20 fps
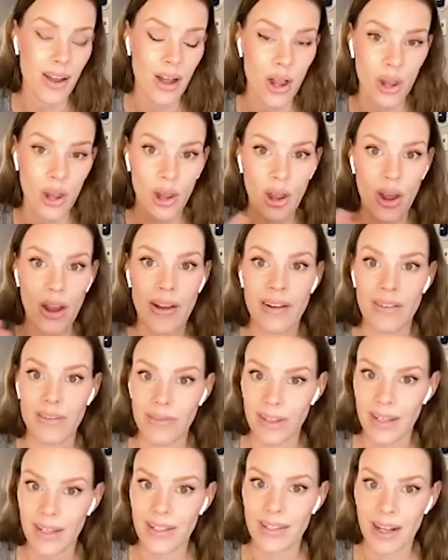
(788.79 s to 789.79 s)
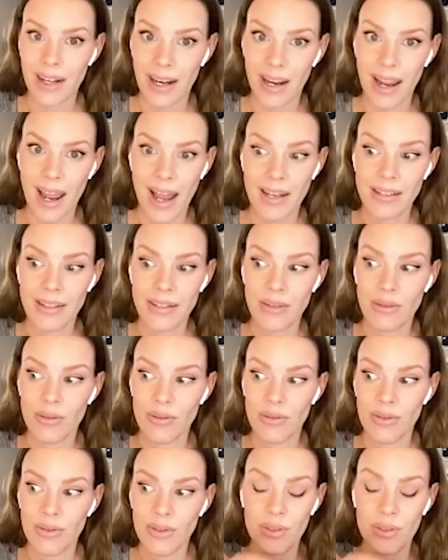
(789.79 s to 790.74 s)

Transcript: a lot of things that i had to